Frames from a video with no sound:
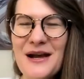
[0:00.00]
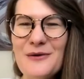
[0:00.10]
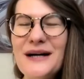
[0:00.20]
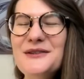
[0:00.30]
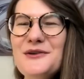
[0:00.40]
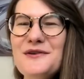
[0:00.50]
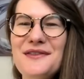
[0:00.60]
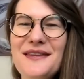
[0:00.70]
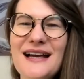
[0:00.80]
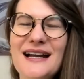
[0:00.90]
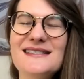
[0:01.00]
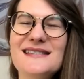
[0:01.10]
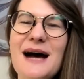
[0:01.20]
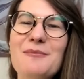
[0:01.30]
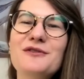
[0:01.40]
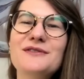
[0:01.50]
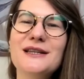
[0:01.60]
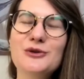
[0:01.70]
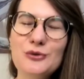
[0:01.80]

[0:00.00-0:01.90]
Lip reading: what do you think are some of the